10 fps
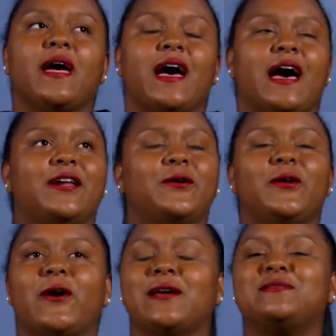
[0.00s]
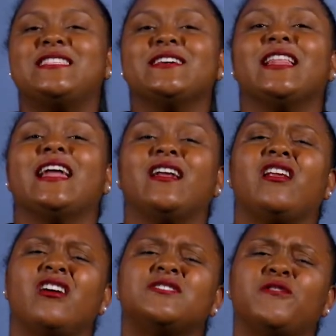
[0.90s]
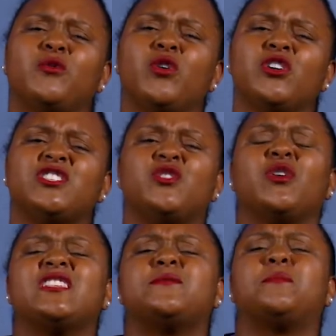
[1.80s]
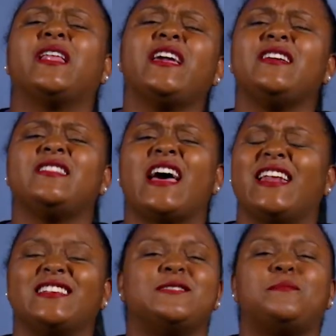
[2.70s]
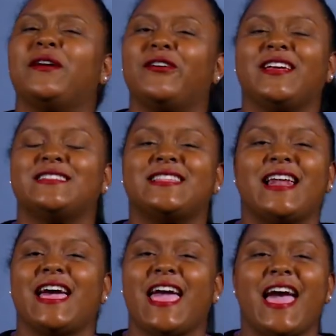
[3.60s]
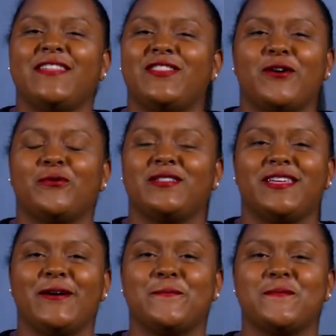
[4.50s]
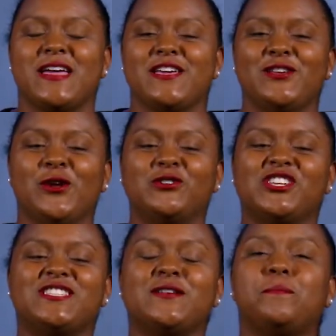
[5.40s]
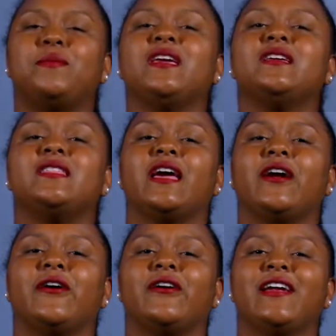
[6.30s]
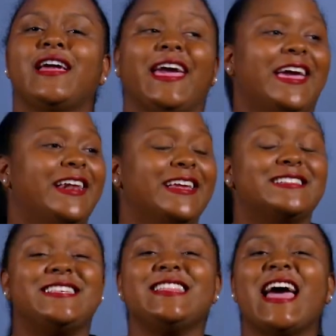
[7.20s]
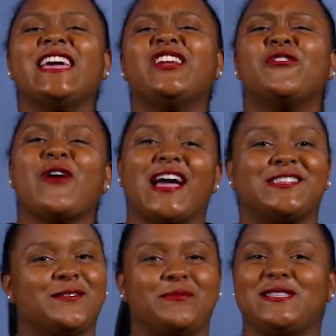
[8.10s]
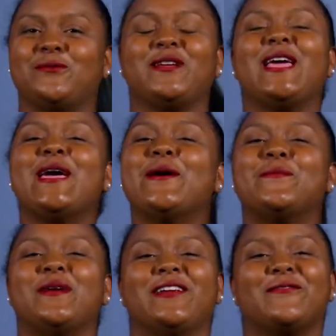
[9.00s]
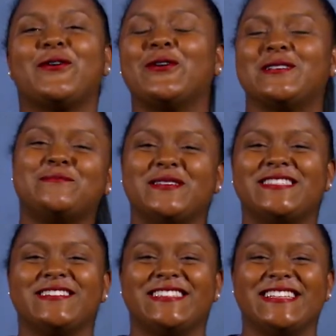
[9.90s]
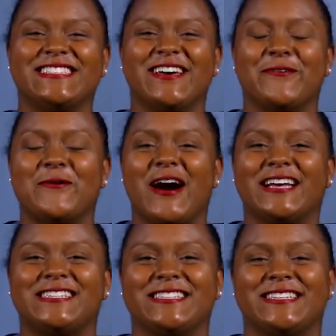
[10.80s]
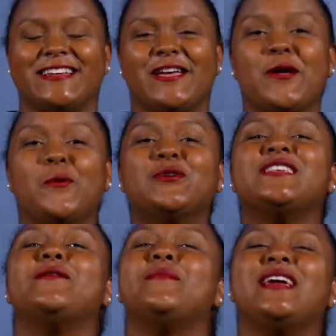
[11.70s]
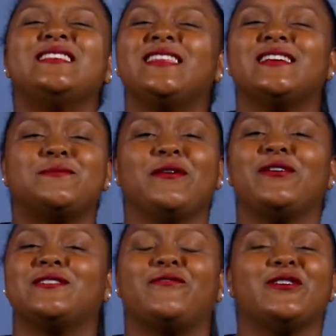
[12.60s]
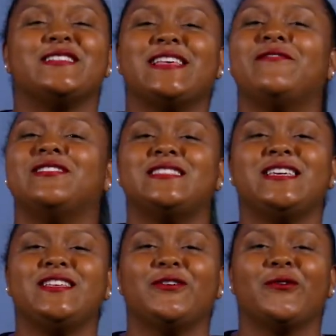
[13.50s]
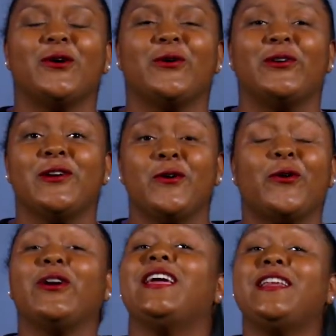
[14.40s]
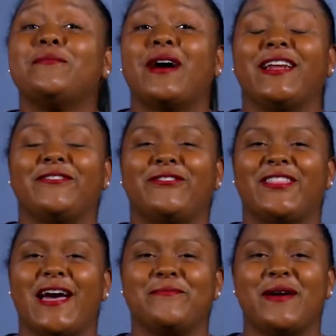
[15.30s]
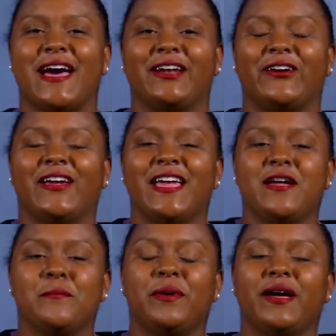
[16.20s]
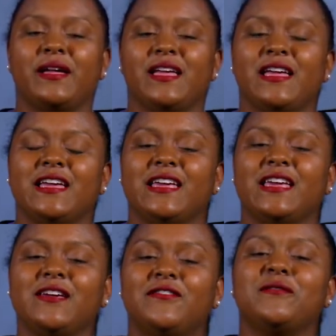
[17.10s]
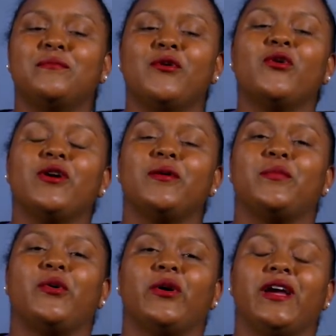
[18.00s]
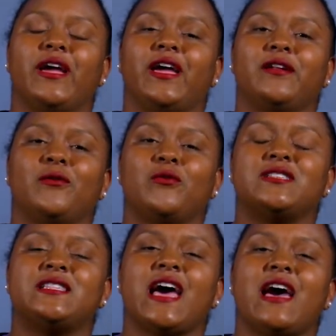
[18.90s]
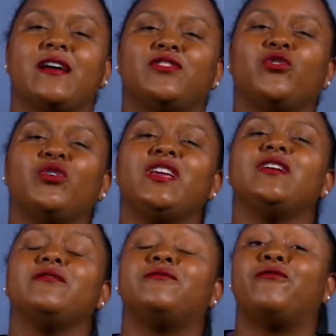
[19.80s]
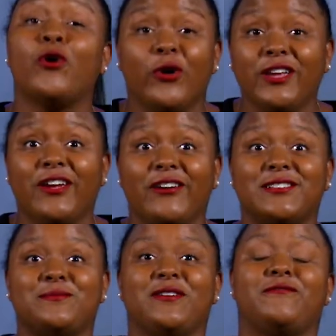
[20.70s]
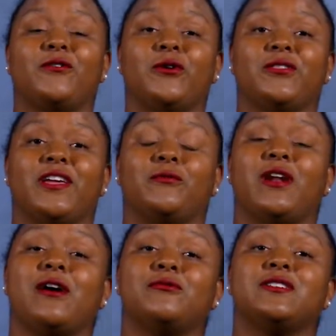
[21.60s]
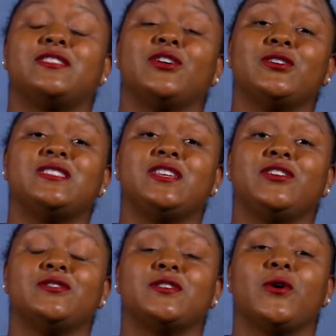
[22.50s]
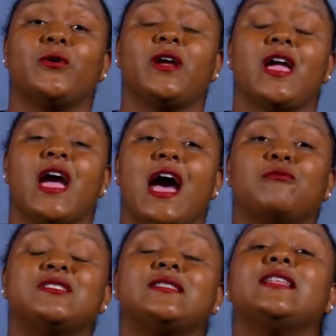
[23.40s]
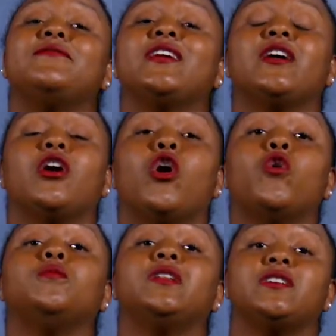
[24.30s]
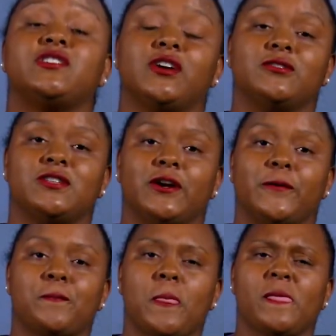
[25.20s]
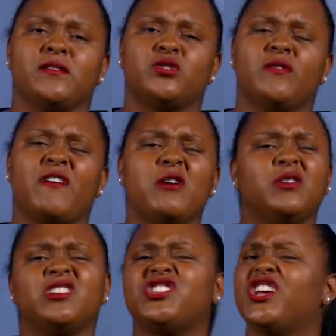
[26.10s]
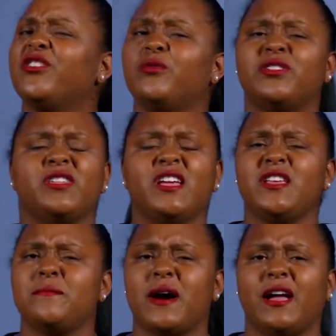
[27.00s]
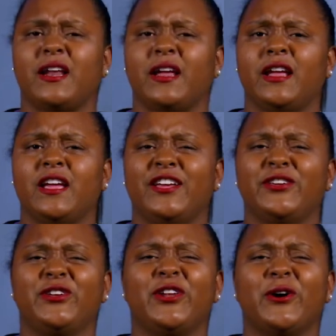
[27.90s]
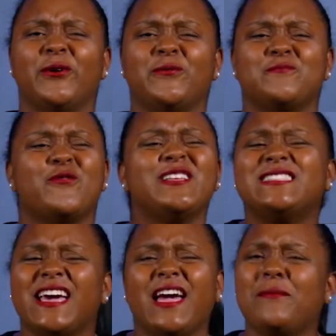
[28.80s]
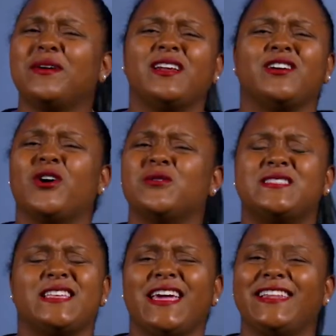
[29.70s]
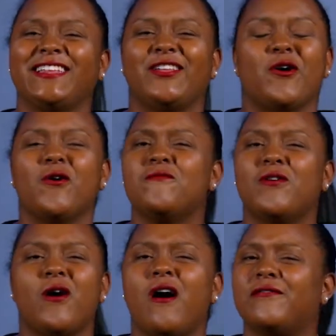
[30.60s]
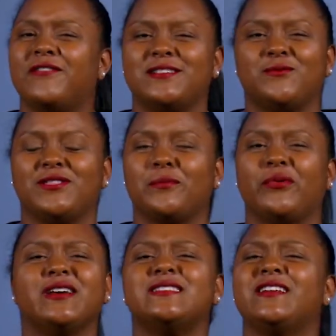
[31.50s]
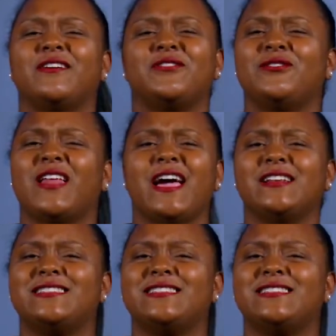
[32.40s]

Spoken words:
I don't know, I'm still at a loss for words to explain that experience that I had there with him. You know, just to be there and see that interaction between him and, of course, Mr. Denzel Washington was an amazing experience for a 17-year-old or anybody for that matter. But even more important was that 4 years before then, when I was 13 years old, I was living in a homeless shelter. So if I would have shared with anybody, you know, one day I'm gonna go stand in the Oval Office with the President of the United